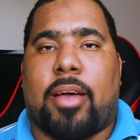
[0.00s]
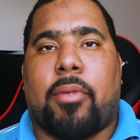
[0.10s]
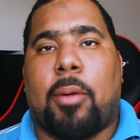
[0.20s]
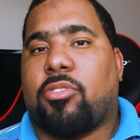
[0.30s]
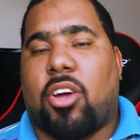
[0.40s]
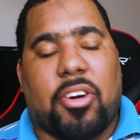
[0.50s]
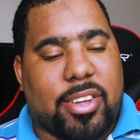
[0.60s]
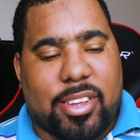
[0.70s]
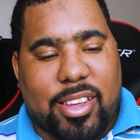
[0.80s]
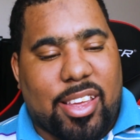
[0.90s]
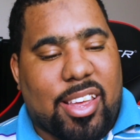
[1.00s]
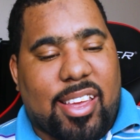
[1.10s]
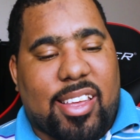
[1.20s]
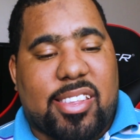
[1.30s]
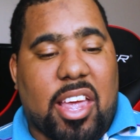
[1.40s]
I'm sorry.
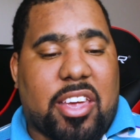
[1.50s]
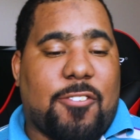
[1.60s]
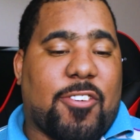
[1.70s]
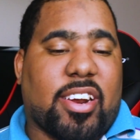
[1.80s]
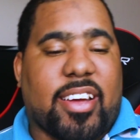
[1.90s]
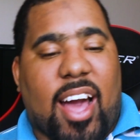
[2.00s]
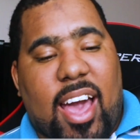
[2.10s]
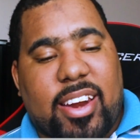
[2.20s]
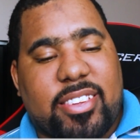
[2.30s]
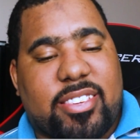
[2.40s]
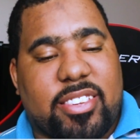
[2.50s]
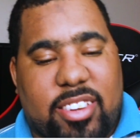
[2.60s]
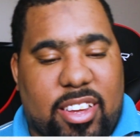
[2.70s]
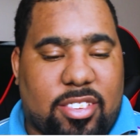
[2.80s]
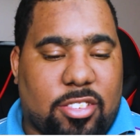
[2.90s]
Thank you for the guidance.
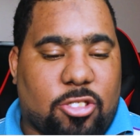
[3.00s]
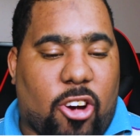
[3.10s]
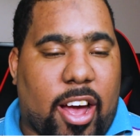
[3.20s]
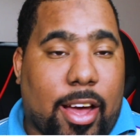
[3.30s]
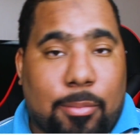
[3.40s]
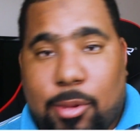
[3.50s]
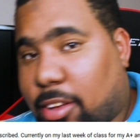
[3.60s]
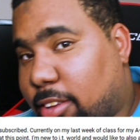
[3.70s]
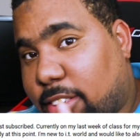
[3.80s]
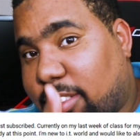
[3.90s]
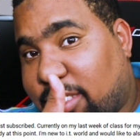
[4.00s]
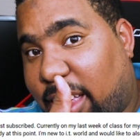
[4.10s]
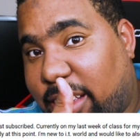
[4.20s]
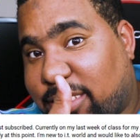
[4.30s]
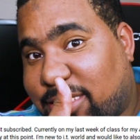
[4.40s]
Just subscribe.
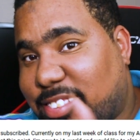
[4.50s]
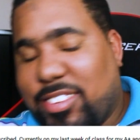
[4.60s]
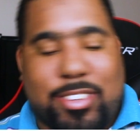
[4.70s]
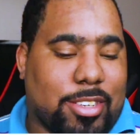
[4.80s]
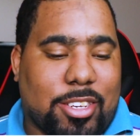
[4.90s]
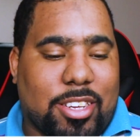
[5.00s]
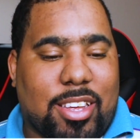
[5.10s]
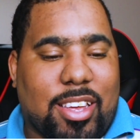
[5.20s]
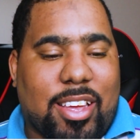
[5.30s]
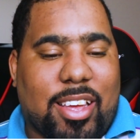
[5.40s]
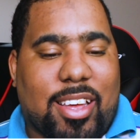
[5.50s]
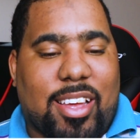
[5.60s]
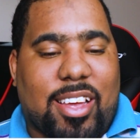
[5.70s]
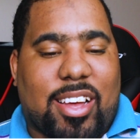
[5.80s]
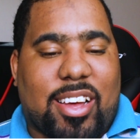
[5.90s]
Thanks.
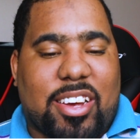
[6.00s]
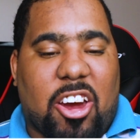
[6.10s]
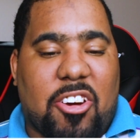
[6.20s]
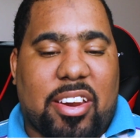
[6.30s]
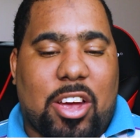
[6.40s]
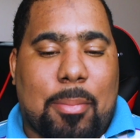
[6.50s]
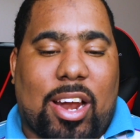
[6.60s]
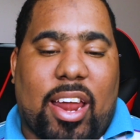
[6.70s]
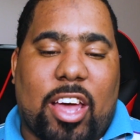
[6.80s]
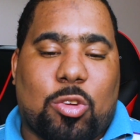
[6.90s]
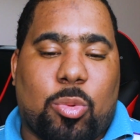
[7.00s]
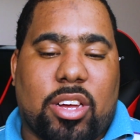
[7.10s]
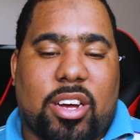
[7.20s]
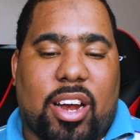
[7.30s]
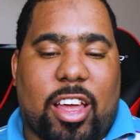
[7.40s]
Currently on my last week
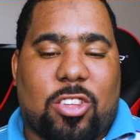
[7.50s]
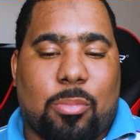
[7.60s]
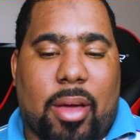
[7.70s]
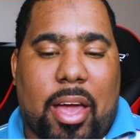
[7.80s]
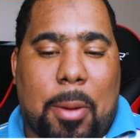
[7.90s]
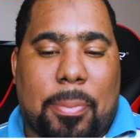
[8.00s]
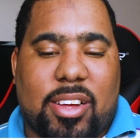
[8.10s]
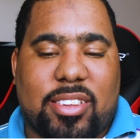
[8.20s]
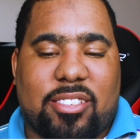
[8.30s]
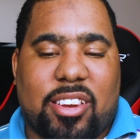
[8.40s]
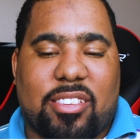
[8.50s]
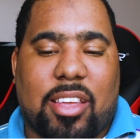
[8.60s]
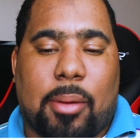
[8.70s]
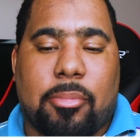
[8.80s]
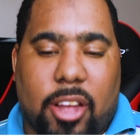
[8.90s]
of class for my A+, and it
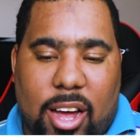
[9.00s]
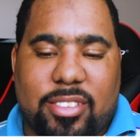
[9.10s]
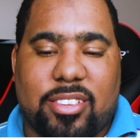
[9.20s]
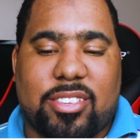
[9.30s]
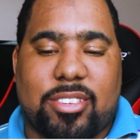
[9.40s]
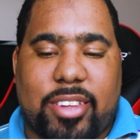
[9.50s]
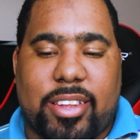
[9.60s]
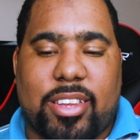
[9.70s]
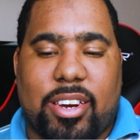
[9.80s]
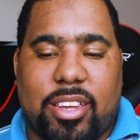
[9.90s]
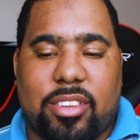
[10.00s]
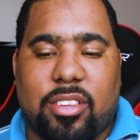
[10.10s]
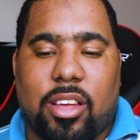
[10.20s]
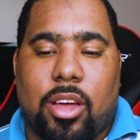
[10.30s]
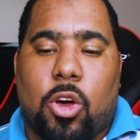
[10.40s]
seemed daunting to say the least.
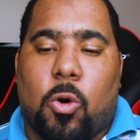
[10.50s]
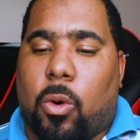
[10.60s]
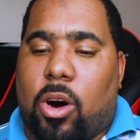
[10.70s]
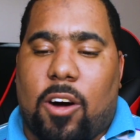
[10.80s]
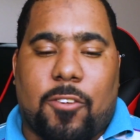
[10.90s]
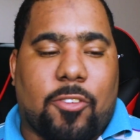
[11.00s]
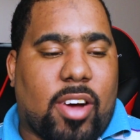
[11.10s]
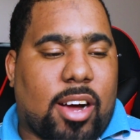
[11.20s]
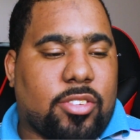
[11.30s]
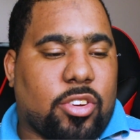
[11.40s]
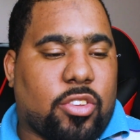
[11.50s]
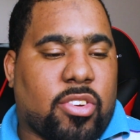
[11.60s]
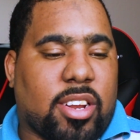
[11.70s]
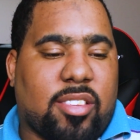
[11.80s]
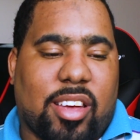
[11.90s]
We'll offer vouchers
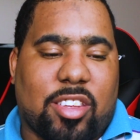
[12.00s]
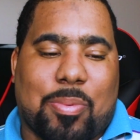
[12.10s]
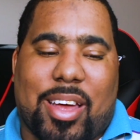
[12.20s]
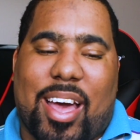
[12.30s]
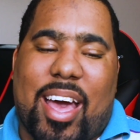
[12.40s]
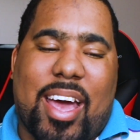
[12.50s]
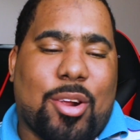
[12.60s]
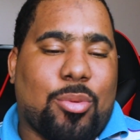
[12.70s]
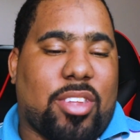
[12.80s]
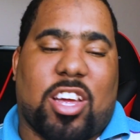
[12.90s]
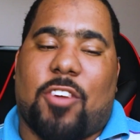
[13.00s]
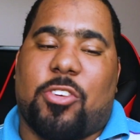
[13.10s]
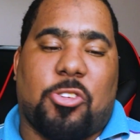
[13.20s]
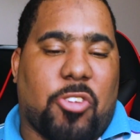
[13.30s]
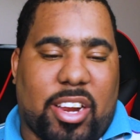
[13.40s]
for the test, but I don't think I
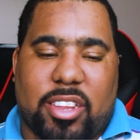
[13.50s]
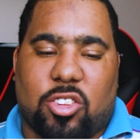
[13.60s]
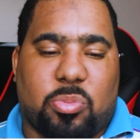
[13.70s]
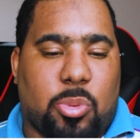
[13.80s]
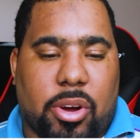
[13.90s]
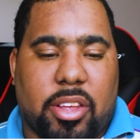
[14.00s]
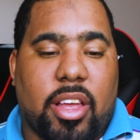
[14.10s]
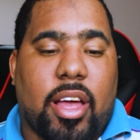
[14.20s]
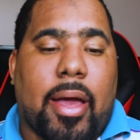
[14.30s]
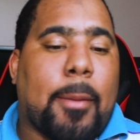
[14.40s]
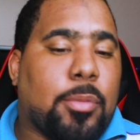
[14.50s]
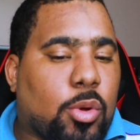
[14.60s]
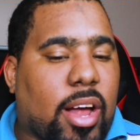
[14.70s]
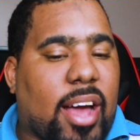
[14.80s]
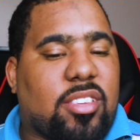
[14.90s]
feel ready at this point. I'm new
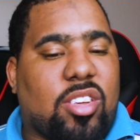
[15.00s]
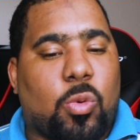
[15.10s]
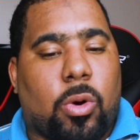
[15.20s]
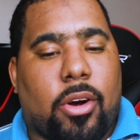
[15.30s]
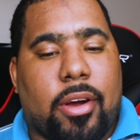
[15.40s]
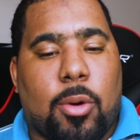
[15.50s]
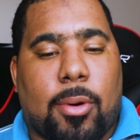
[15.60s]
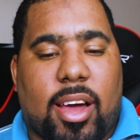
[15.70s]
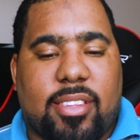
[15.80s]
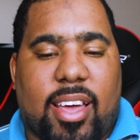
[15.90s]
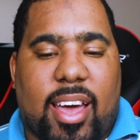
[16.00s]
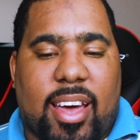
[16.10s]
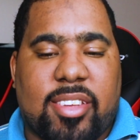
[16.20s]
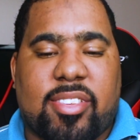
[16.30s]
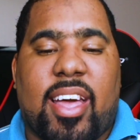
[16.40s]
to IT world and would like to
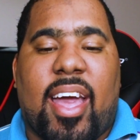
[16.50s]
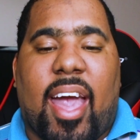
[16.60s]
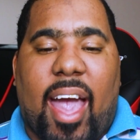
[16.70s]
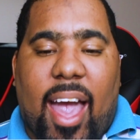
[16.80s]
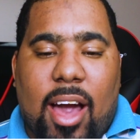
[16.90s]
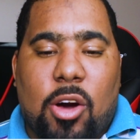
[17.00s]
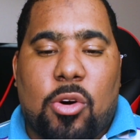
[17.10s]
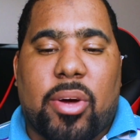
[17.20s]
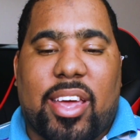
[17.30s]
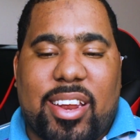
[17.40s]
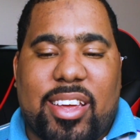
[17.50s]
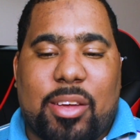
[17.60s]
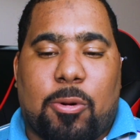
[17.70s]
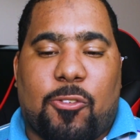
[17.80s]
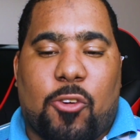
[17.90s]
ask how any
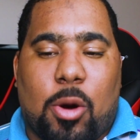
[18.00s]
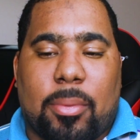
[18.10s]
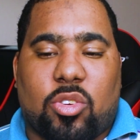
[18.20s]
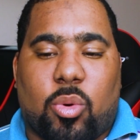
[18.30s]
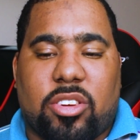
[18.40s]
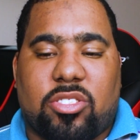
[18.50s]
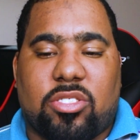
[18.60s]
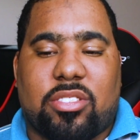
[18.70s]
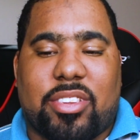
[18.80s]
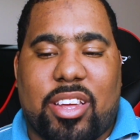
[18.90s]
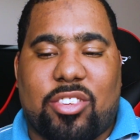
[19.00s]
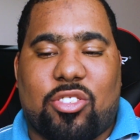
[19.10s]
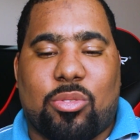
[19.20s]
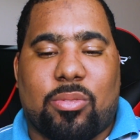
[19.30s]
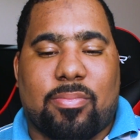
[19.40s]
performance questions did
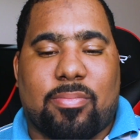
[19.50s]
you,